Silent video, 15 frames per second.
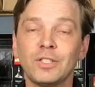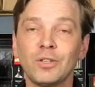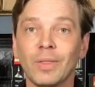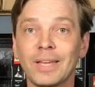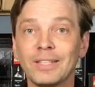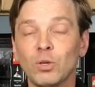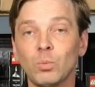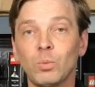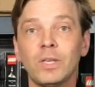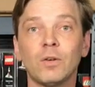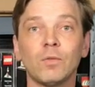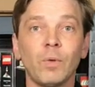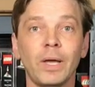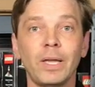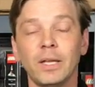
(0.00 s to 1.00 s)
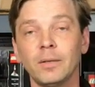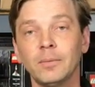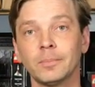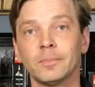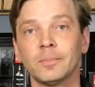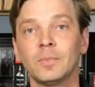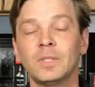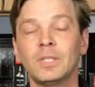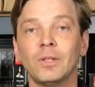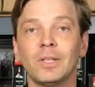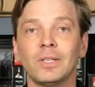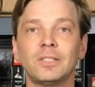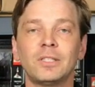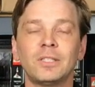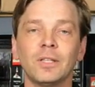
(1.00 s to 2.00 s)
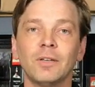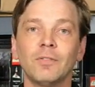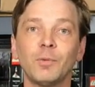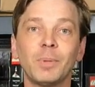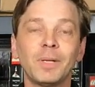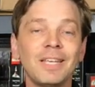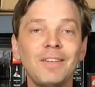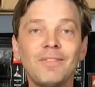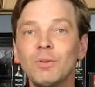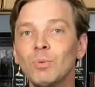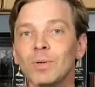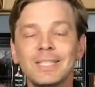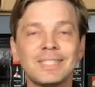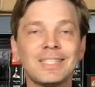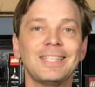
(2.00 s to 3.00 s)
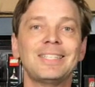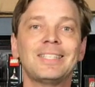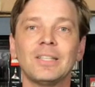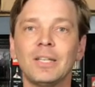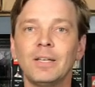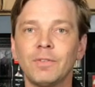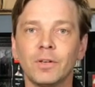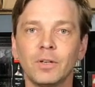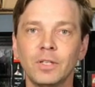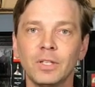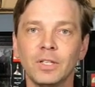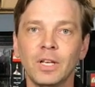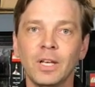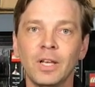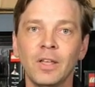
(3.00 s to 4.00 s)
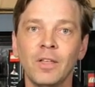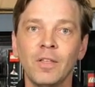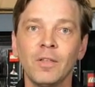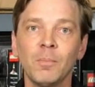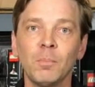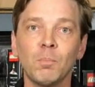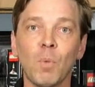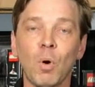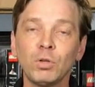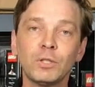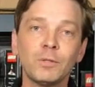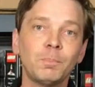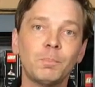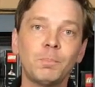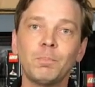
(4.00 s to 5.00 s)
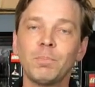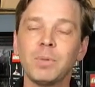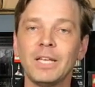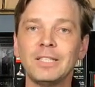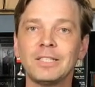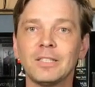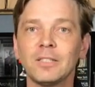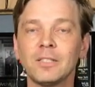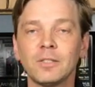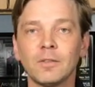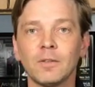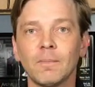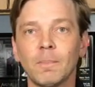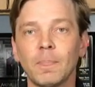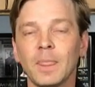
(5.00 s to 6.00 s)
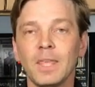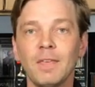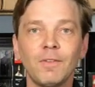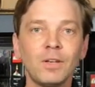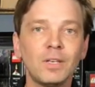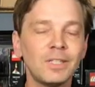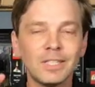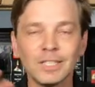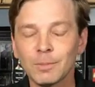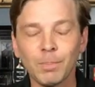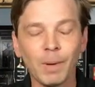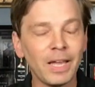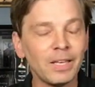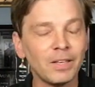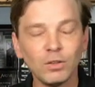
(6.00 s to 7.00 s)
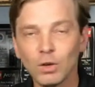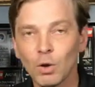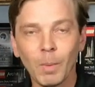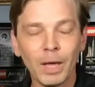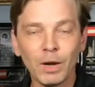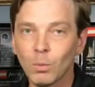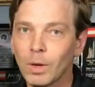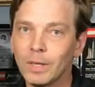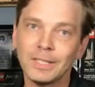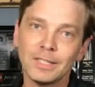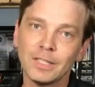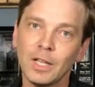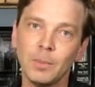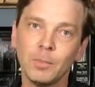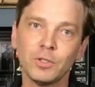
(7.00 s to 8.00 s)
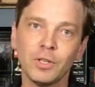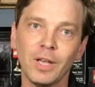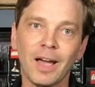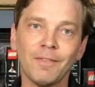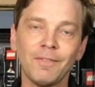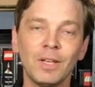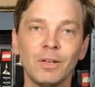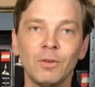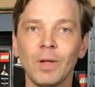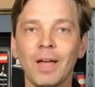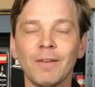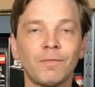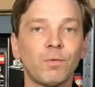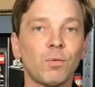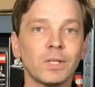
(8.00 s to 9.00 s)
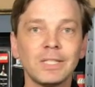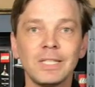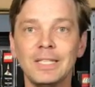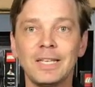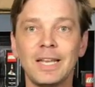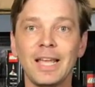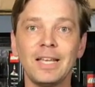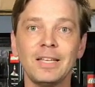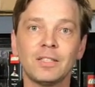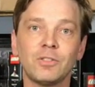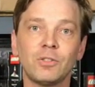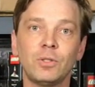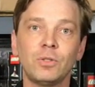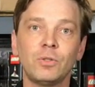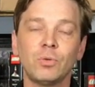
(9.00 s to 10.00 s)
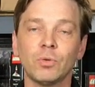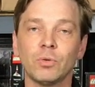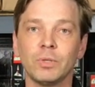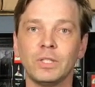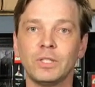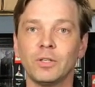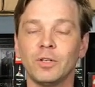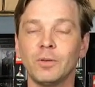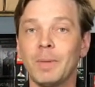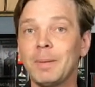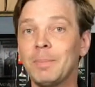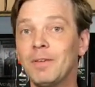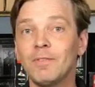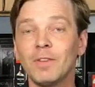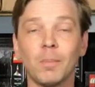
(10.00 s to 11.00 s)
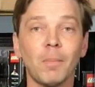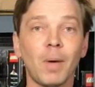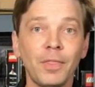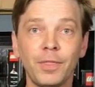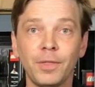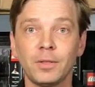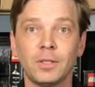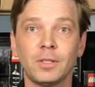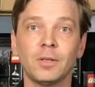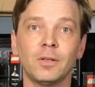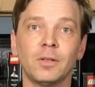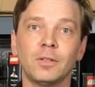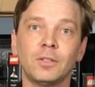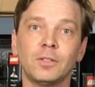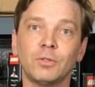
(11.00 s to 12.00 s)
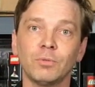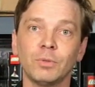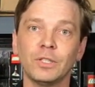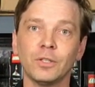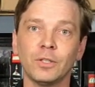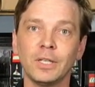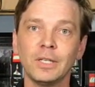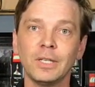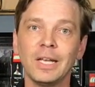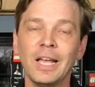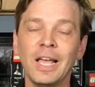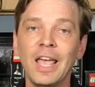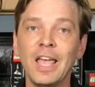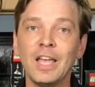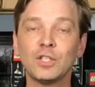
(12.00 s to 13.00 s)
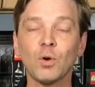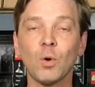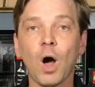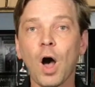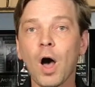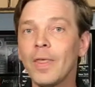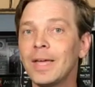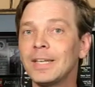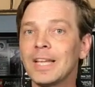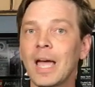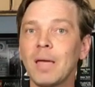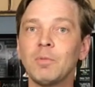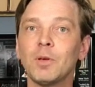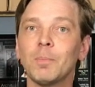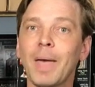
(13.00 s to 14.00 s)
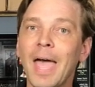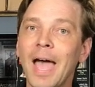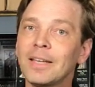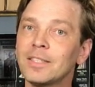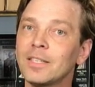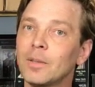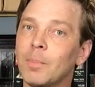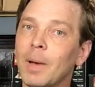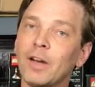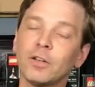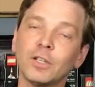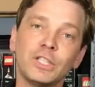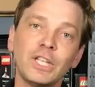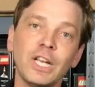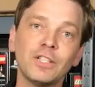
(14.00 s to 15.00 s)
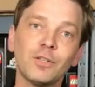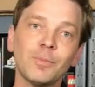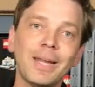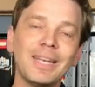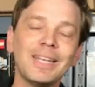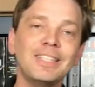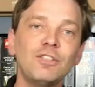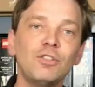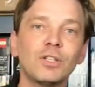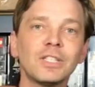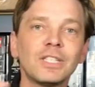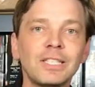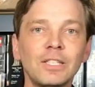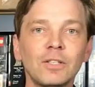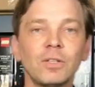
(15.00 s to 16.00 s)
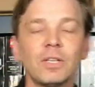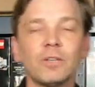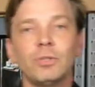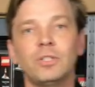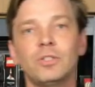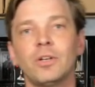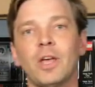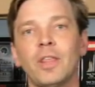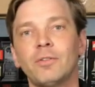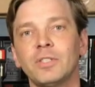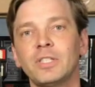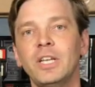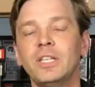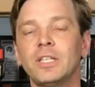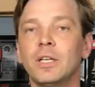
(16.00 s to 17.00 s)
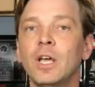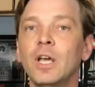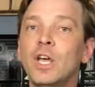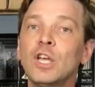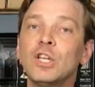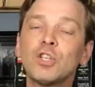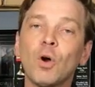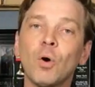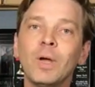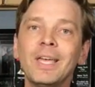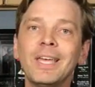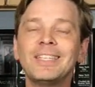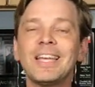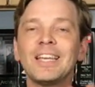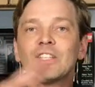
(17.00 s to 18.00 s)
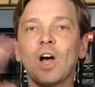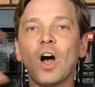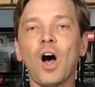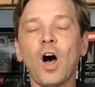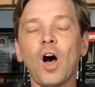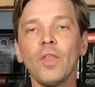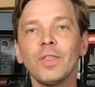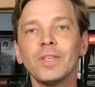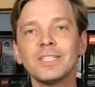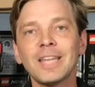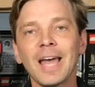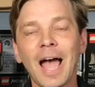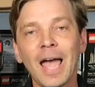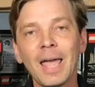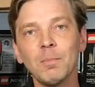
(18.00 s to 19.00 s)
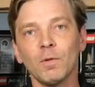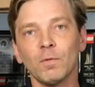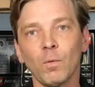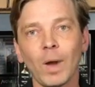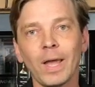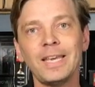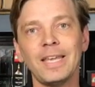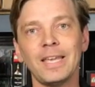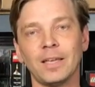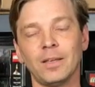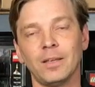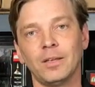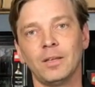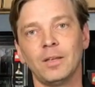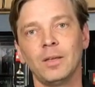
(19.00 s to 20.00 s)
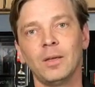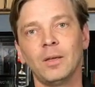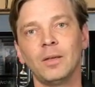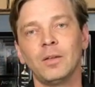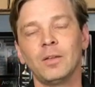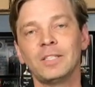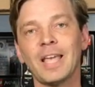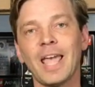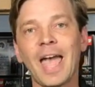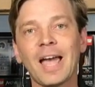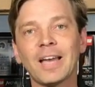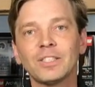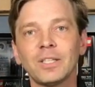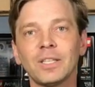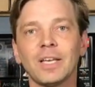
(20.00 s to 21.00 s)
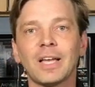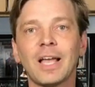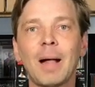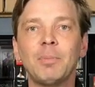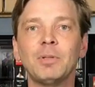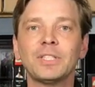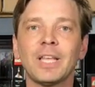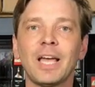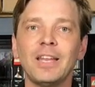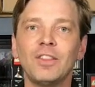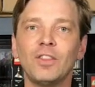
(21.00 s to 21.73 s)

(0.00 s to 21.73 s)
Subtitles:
So that's a week of waiting till it's delivered. But even when it says delivered, most places, even despite no matter what disclaimers you have, will have 14 days to a return, maybe even a month to return it. And so all that time could pass and the buyer could change their mind and you could still get a return authorization. So it takes all this time of waiting to actually accomplish that.